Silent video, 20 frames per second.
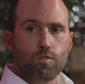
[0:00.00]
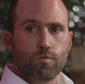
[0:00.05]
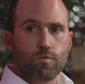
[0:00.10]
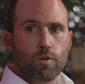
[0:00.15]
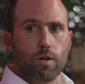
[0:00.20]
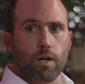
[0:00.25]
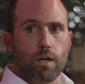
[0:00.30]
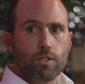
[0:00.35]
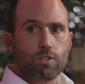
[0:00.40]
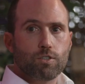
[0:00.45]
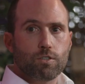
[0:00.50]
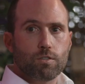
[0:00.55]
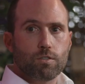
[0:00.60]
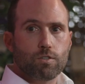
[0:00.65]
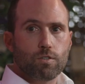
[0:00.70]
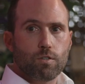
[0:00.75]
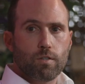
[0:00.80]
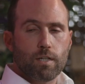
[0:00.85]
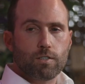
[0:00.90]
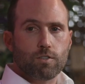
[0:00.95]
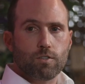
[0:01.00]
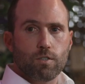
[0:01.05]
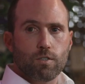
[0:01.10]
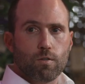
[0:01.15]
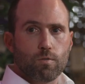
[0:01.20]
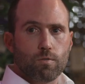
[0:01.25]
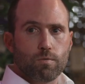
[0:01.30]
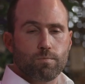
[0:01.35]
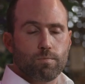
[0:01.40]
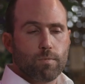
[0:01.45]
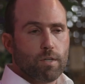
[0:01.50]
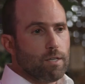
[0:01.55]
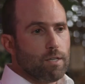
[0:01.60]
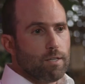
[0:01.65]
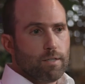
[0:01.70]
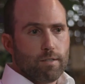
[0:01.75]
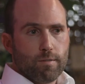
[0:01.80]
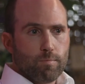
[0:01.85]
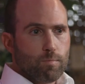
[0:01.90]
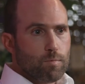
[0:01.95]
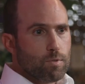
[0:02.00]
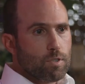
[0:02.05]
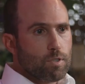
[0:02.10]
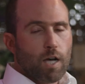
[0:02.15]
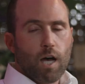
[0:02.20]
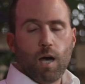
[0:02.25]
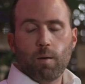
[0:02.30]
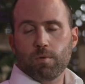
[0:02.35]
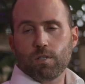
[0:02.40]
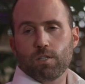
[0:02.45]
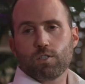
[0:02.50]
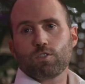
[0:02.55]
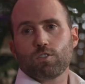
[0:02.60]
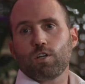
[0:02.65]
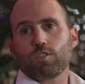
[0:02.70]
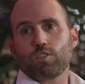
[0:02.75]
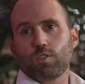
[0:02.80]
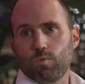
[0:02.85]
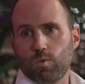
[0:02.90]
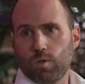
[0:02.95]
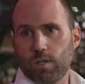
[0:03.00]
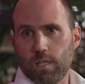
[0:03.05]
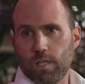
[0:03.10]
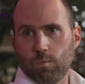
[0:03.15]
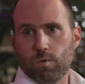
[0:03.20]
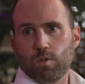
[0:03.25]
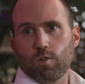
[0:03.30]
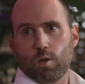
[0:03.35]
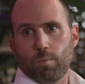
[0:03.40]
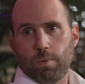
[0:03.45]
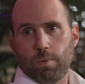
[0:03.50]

fresh, and so that's another common discussion we'll get in with our